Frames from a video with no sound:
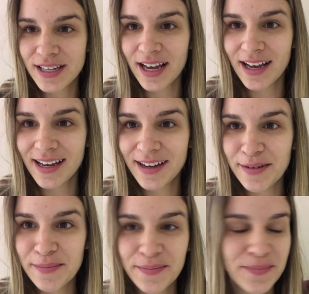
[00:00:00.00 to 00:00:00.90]

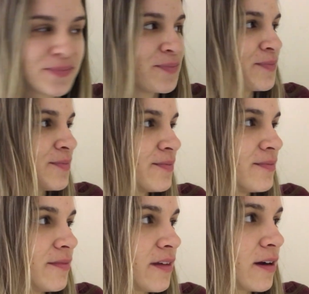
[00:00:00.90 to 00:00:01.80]

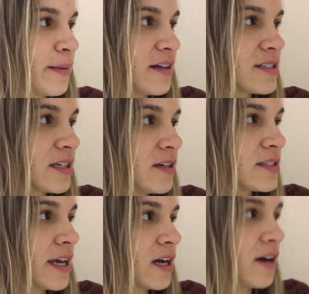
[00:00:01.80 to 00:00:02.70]
They're about to go
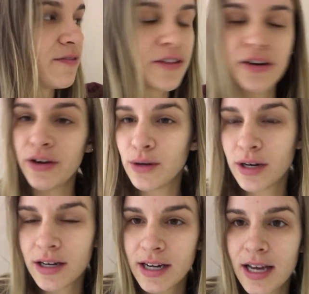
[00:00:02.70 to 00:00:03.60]
take off for New
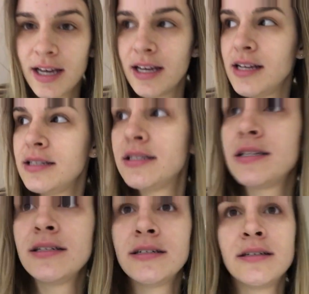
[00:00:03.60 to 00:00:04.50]
York and
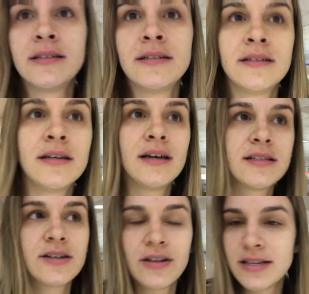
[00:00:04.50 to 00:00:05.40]
I
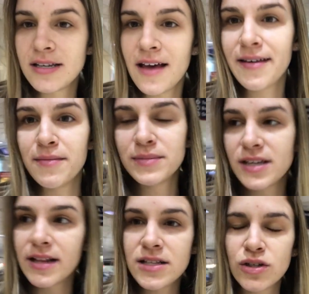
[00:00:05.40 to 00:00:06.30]
totally saw them,
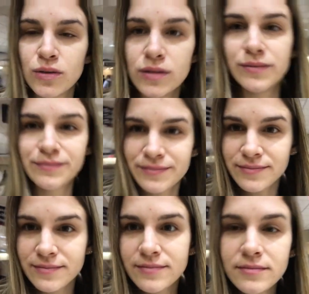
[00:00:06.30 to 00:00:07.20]
so that's cool.
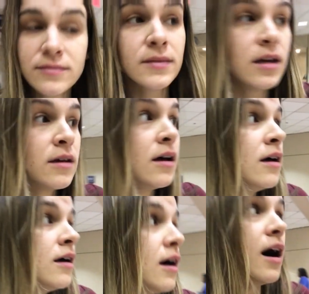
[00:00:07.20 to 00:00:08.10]

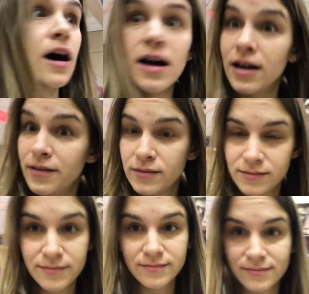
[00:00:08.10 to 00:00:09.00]

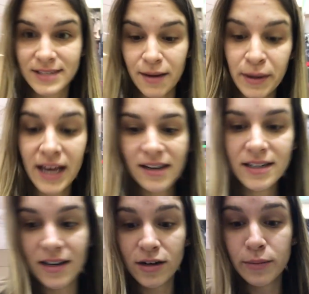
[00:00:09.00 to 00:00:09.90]
Time to get in
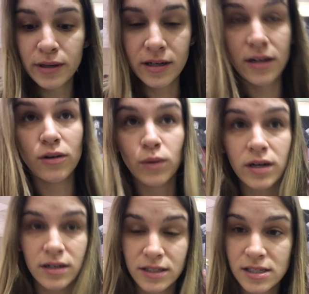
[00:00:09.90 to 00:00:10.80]
an Uber and go
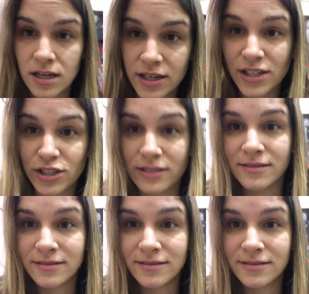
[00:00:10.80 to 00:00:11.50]
work on this audition.